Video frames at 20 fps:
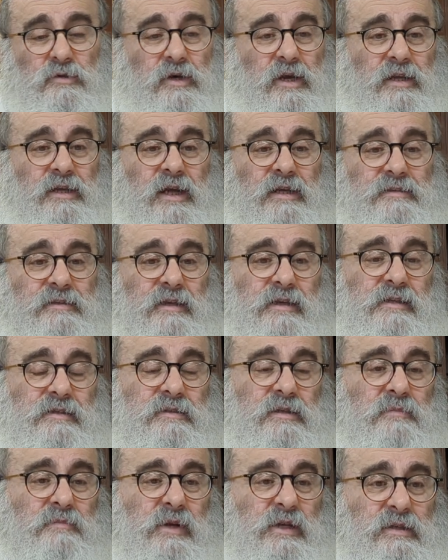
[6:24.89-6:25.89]
You cannot eat
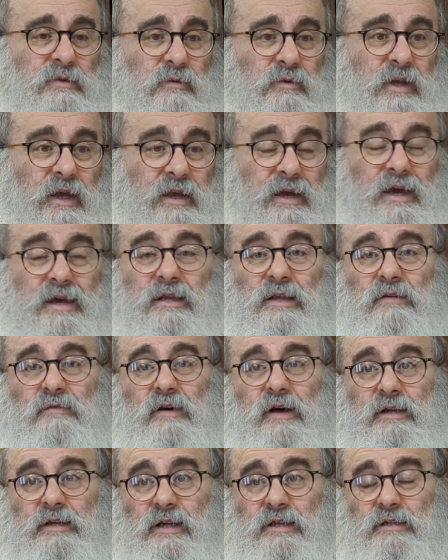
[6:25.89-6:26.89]
the meat with the chaylev
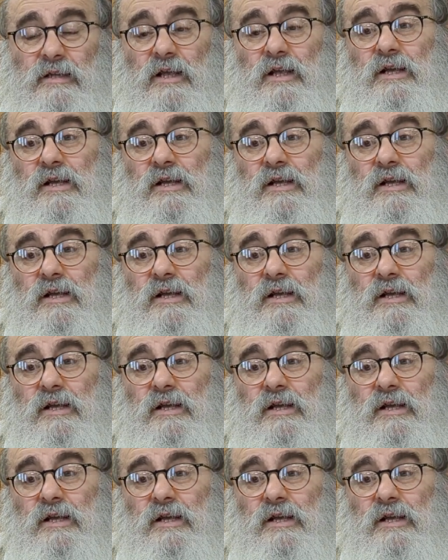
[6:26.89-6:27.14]
on it.